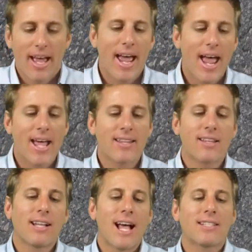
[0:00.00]
And
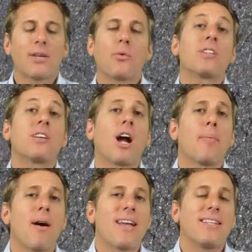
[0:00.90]
the last thing we're going to talk
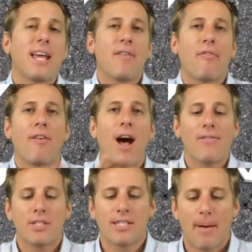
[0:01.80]
about is a
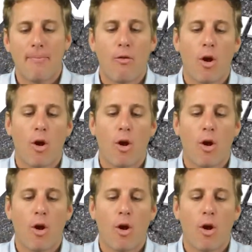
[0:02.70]
5-step